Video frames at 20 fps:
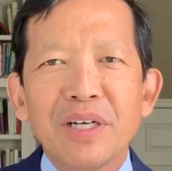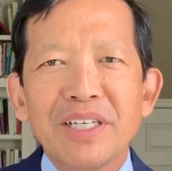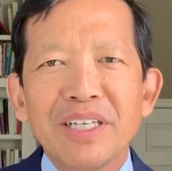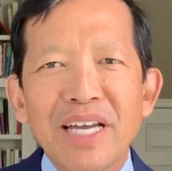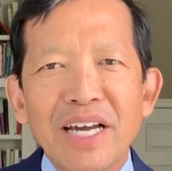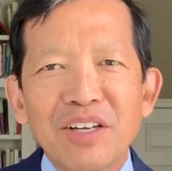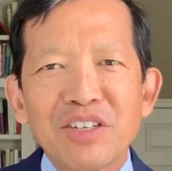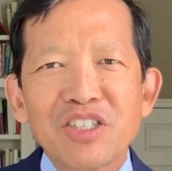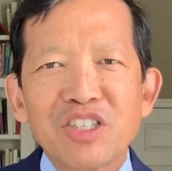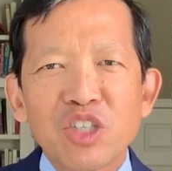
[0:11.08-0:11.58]

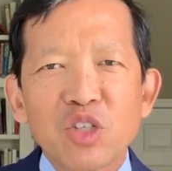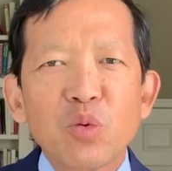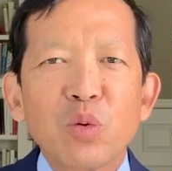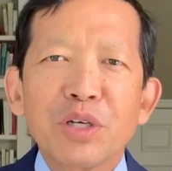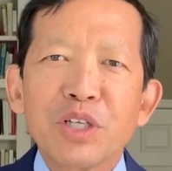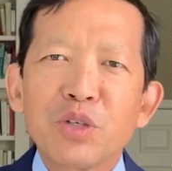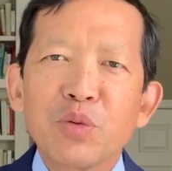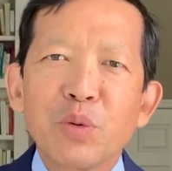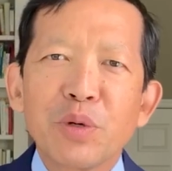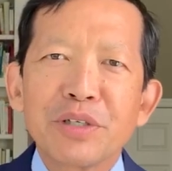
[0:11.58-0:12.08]
announce the
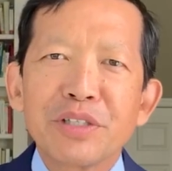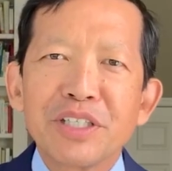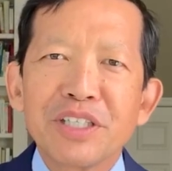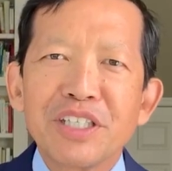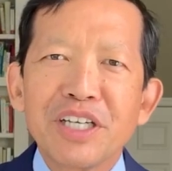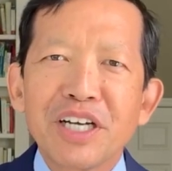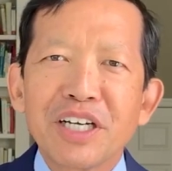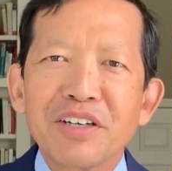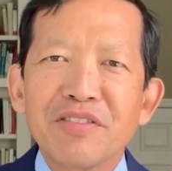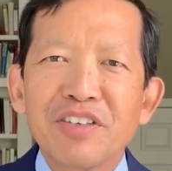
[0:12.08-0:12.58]
2020
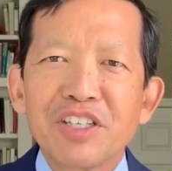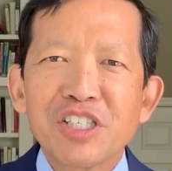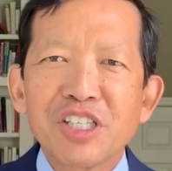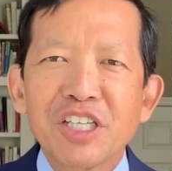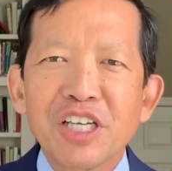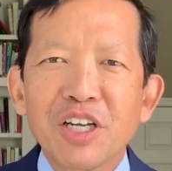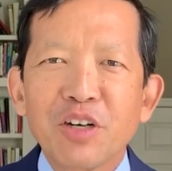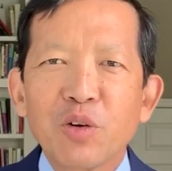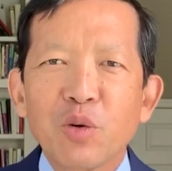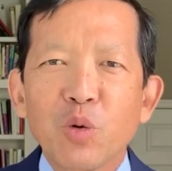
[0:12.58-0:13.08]
Young
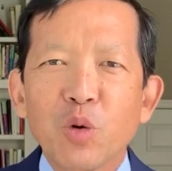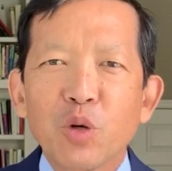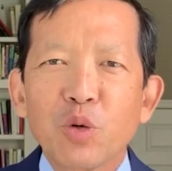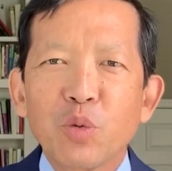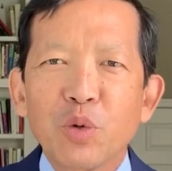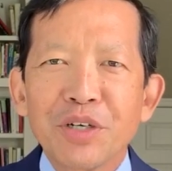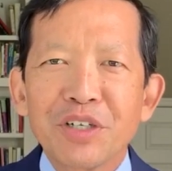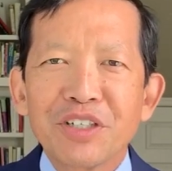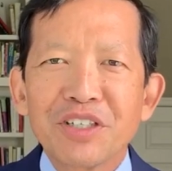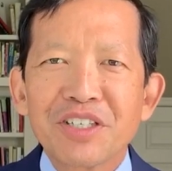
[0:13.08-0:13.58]
Investigator Award
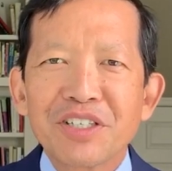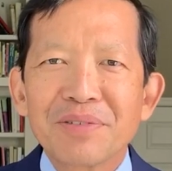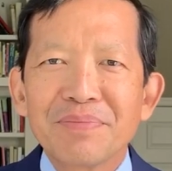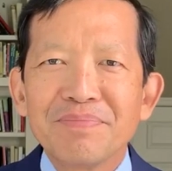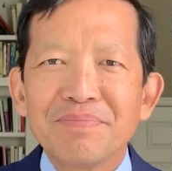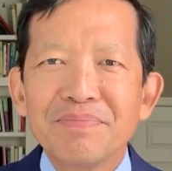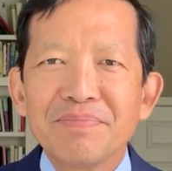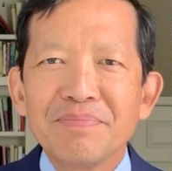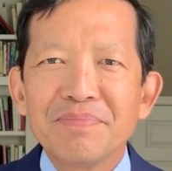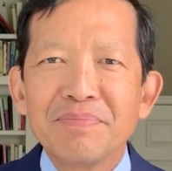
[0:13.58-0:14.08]
winners.
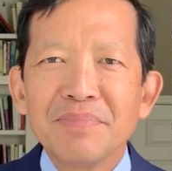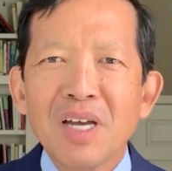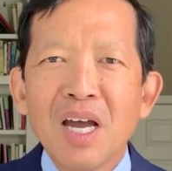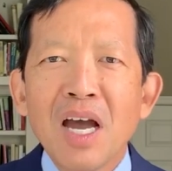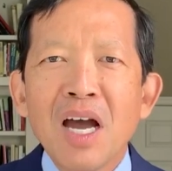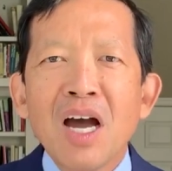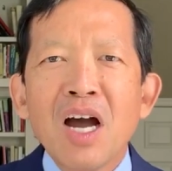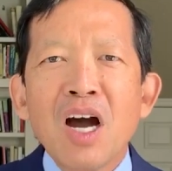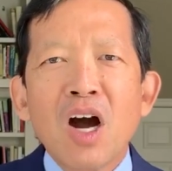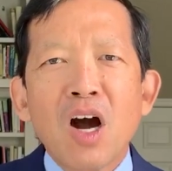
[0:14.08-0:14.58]

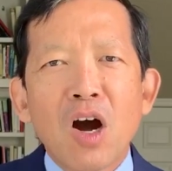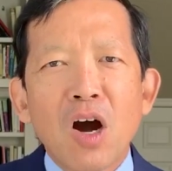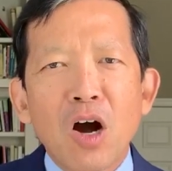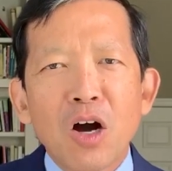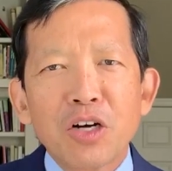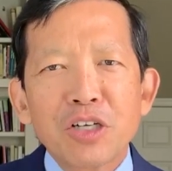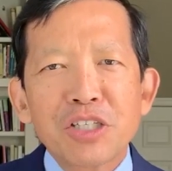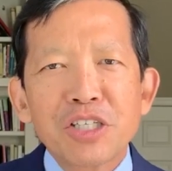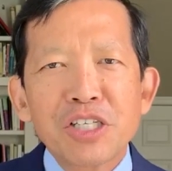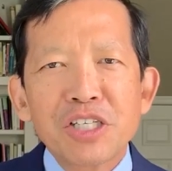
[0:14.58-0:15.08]

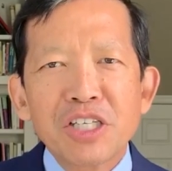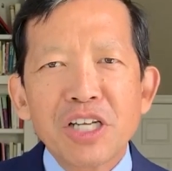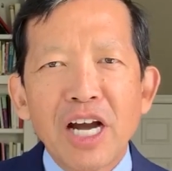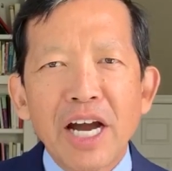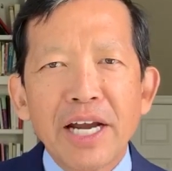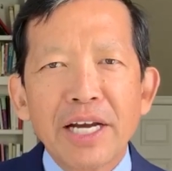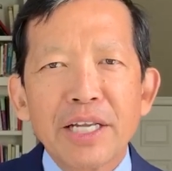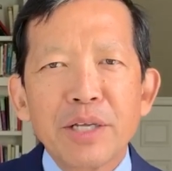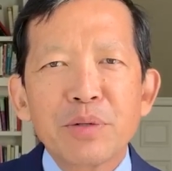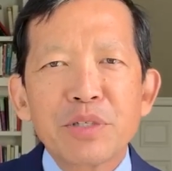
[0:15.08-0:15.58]
Our
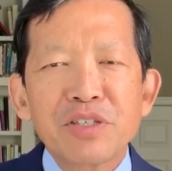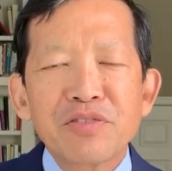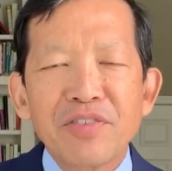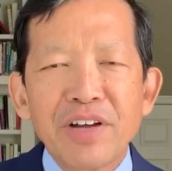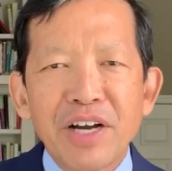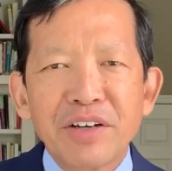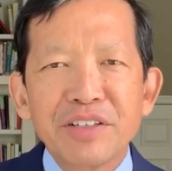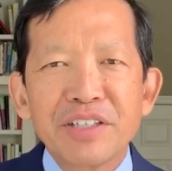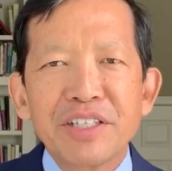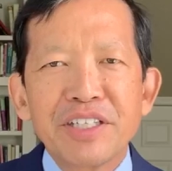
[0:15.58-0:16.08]
society was
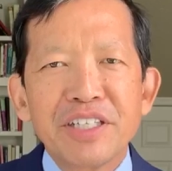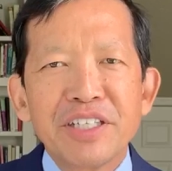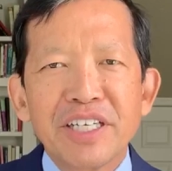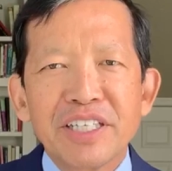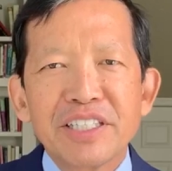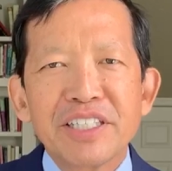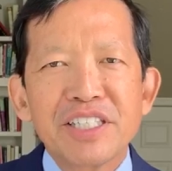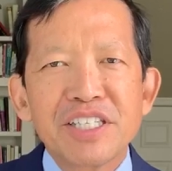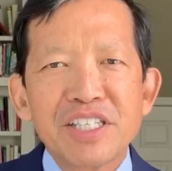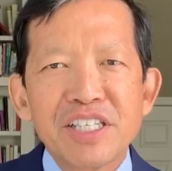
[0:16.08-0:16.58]
founded in
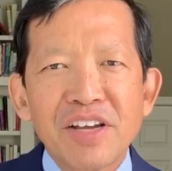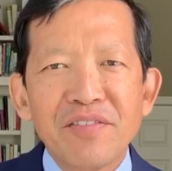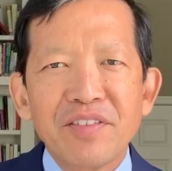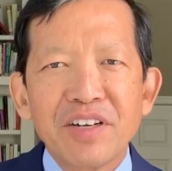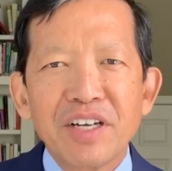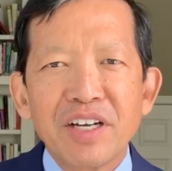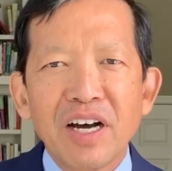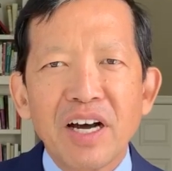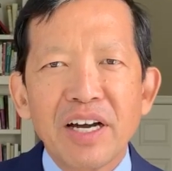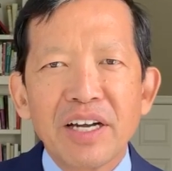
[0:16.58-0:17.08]

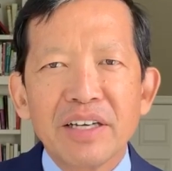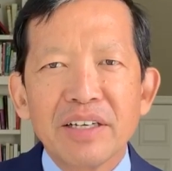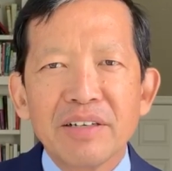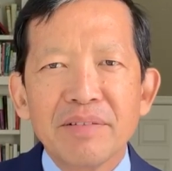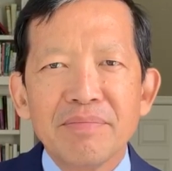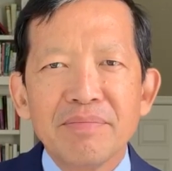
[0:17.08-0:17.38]
1979.